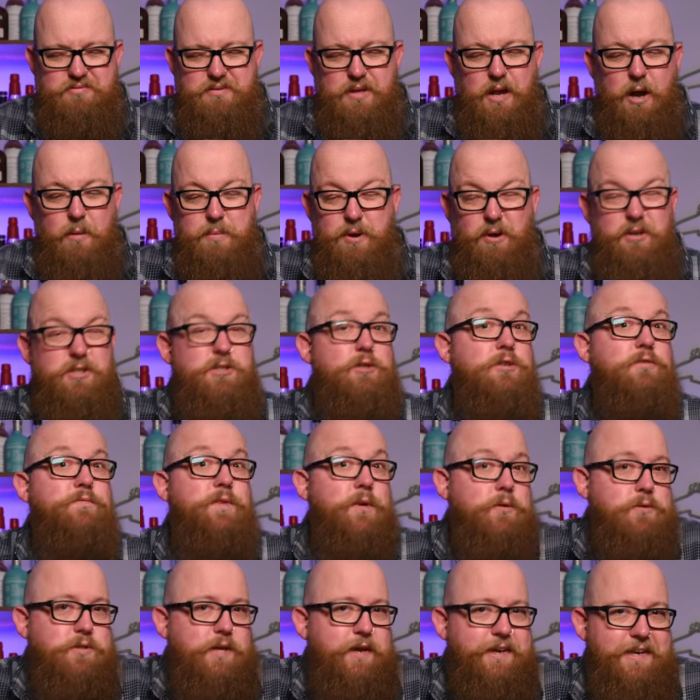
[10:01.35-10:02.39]
I'll be honest, just
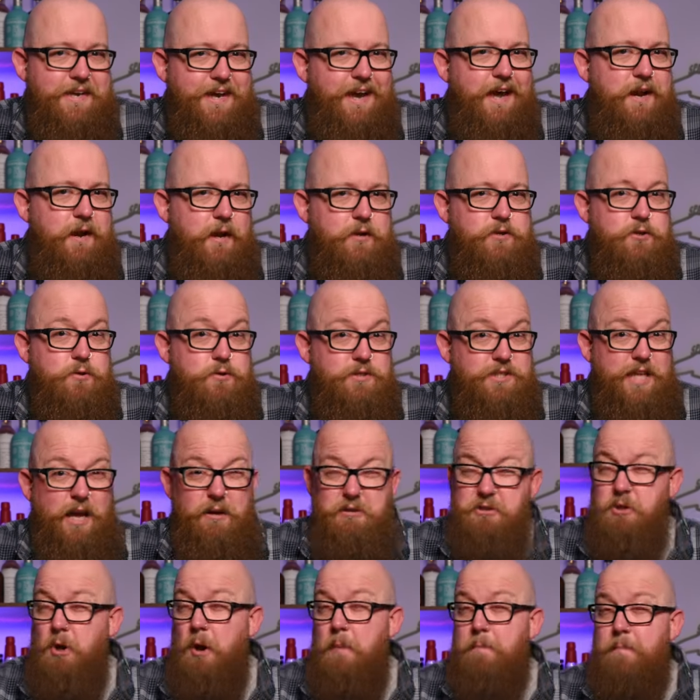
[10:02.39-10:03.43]
feels like an adjunct stout.
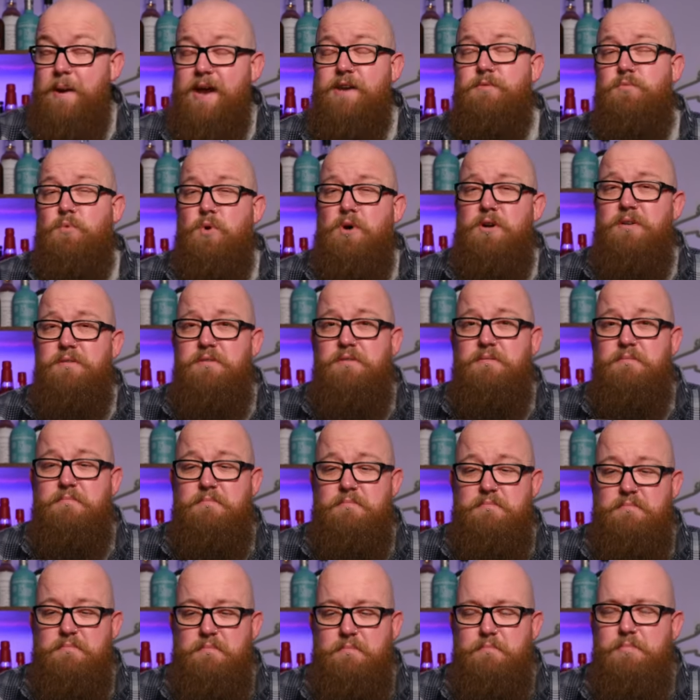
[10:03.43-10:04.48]
It's not a bad one,
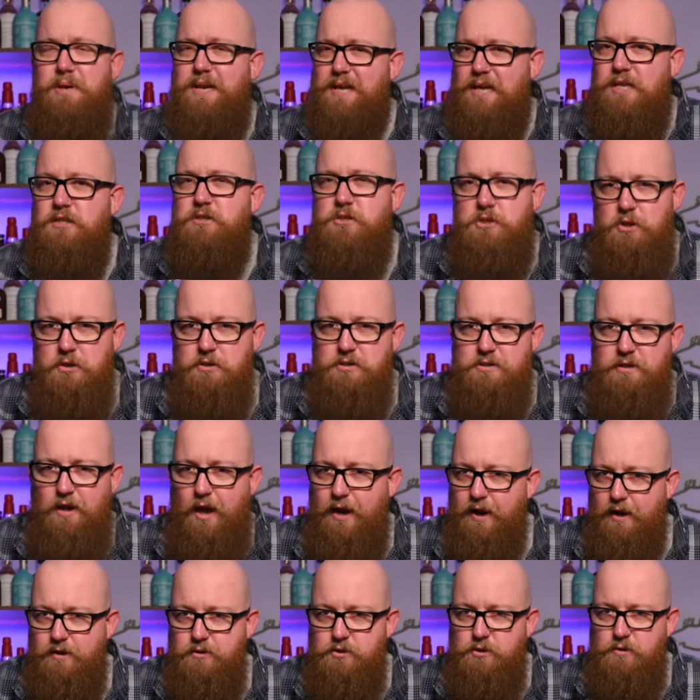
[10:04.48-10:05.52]
but it is just
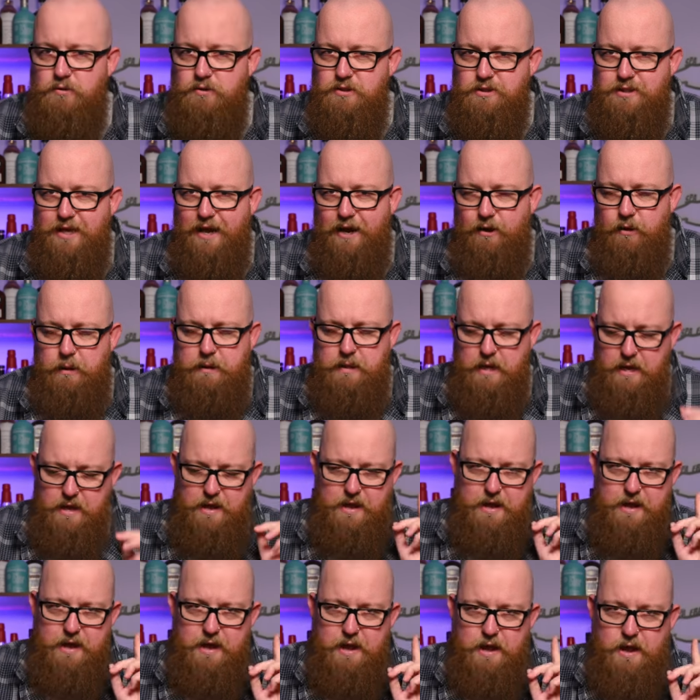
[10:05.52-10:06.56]
an adjunct stout.
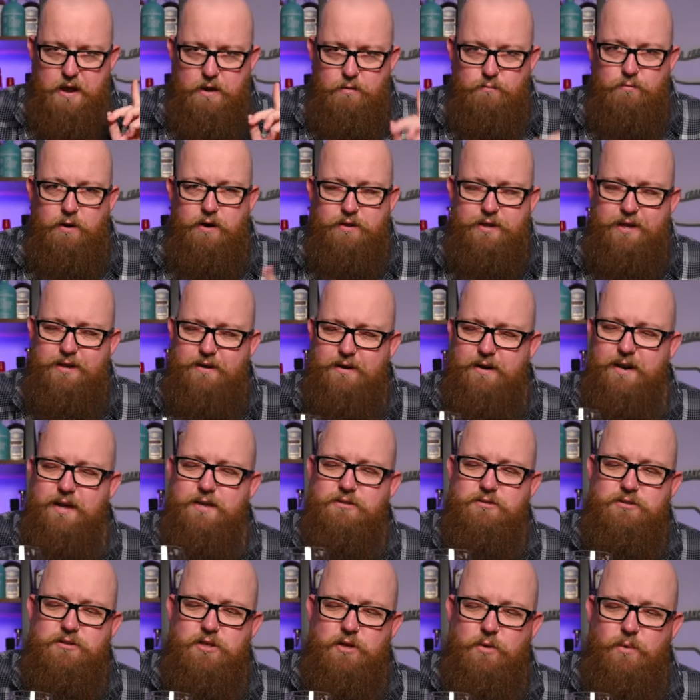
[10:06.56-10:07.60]
Right then,
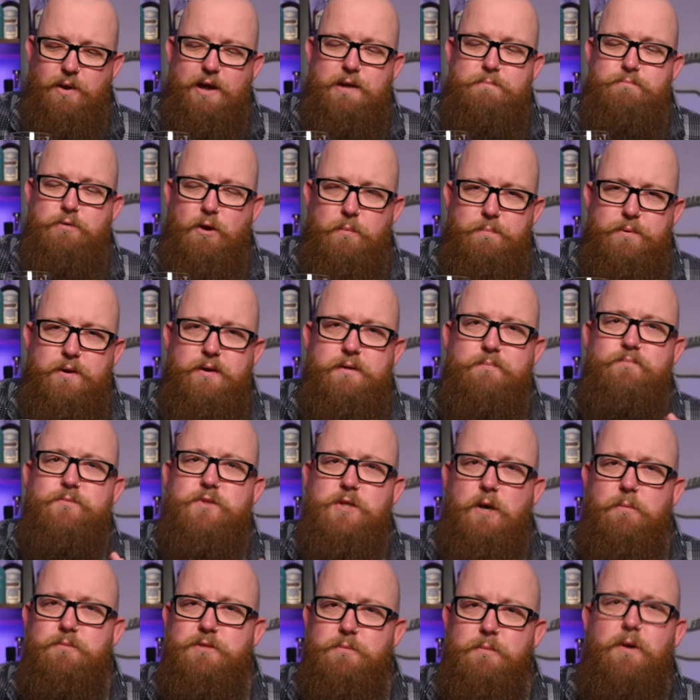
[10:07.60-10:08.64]
let's do a proper
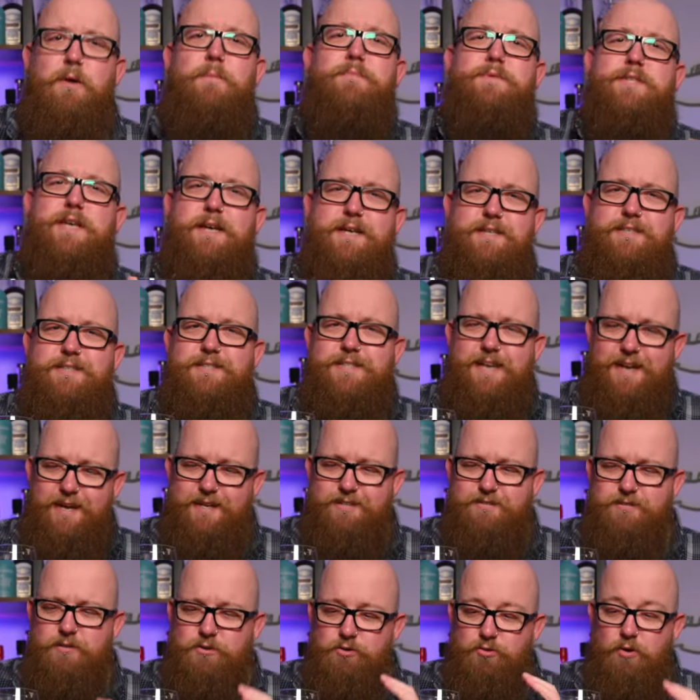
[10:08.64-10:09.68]
top to bottom taste
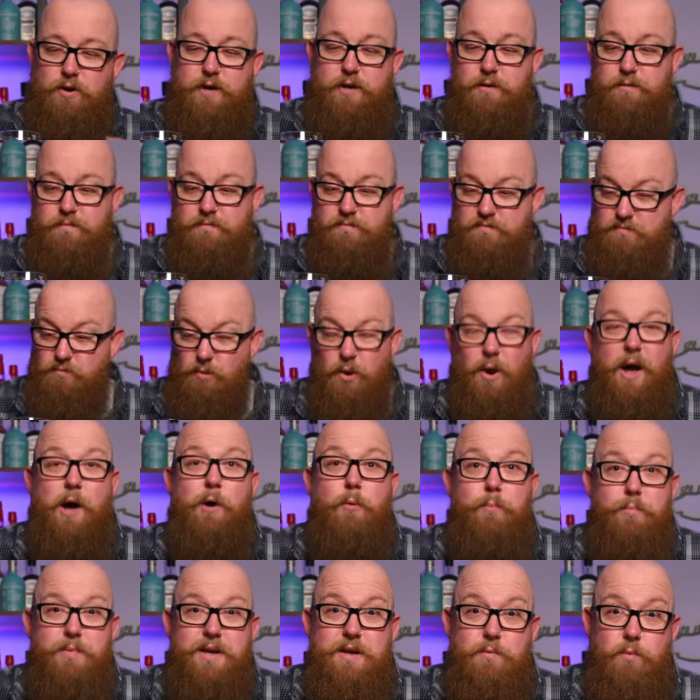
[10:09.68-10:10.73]
test to try and, well,
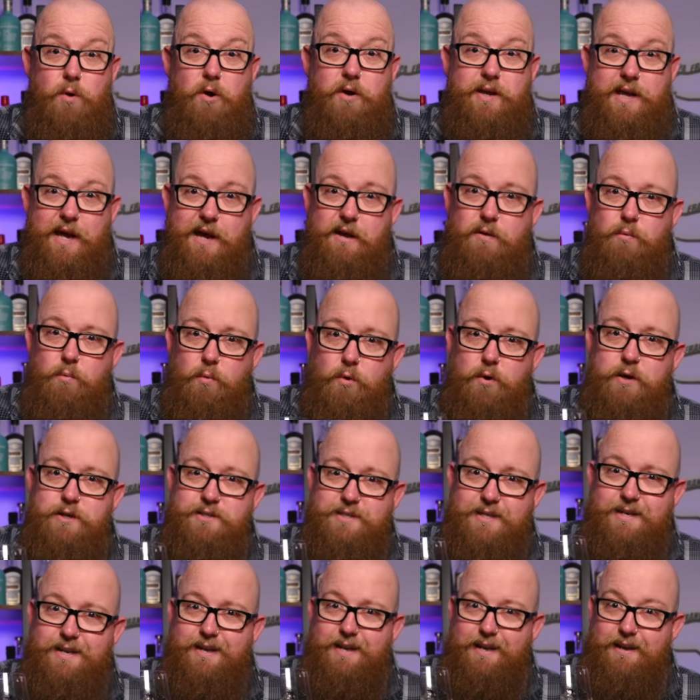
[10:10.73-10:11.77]
help me work out what is
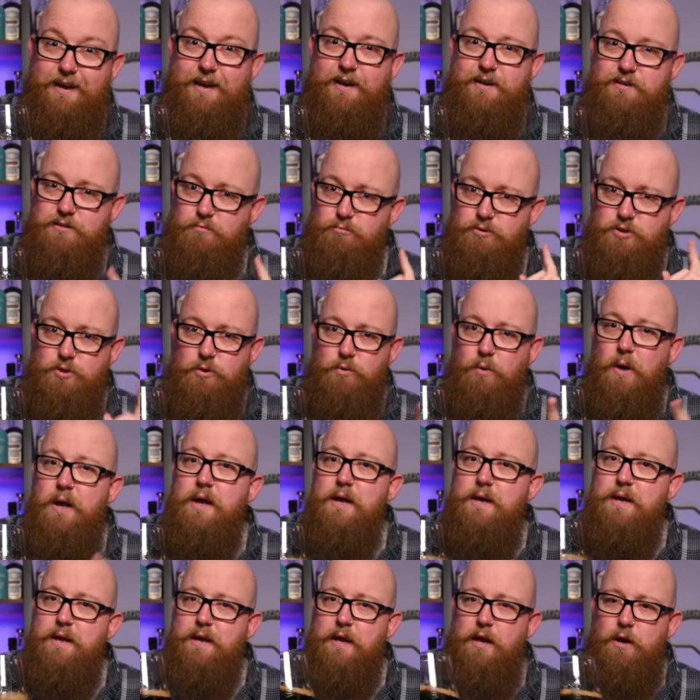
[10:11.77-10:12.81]
in here, and as a result,
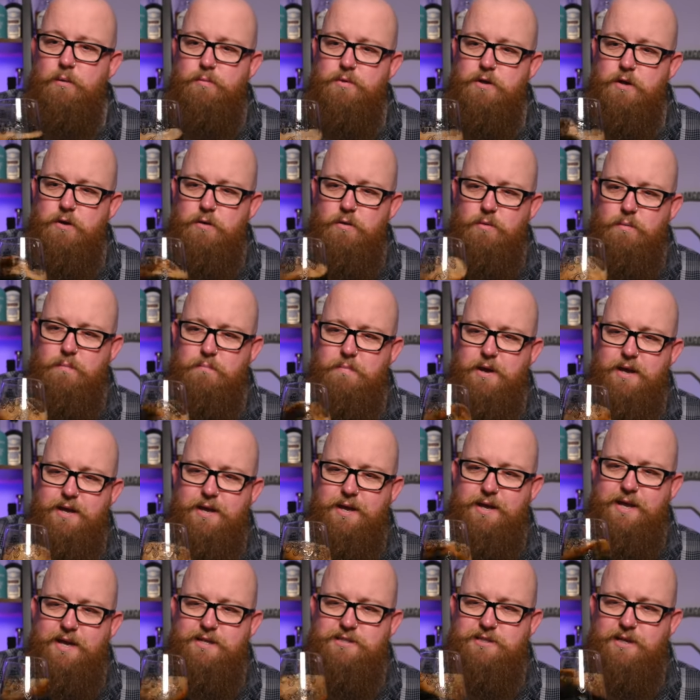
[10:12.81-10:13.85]
help you make a
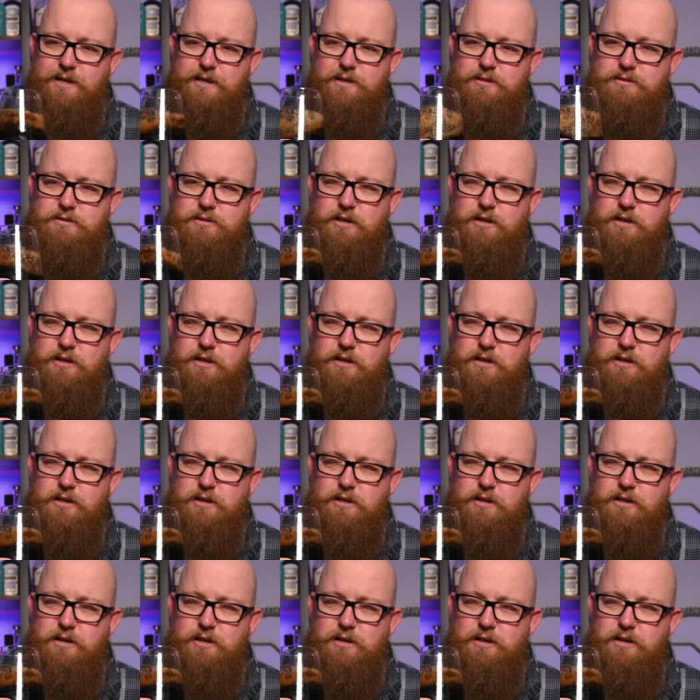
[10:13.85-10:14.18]
guess at it.